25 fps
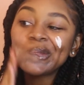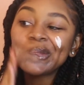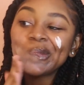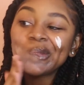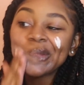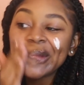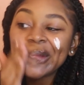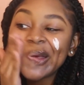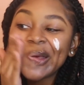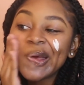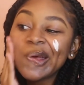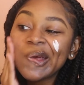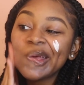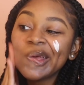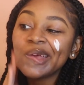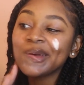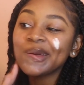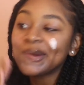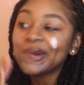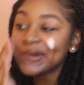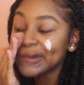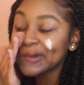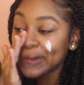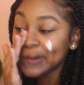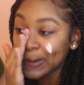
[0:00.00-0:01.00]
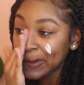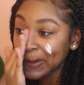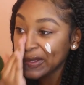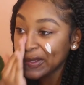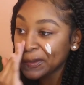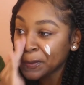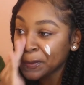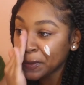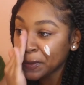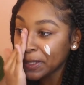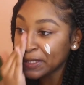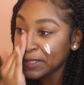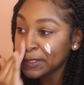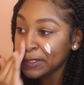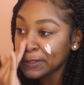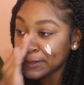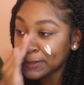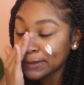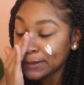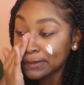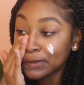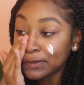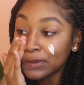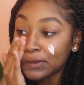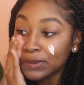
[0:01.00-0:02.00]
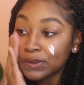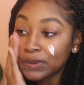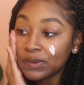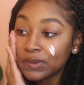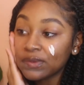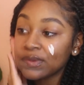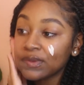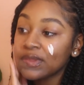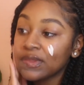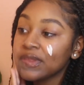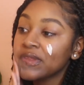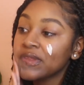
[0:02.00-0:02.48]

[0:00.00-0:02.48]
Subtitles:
yeah, it goes on really smooth.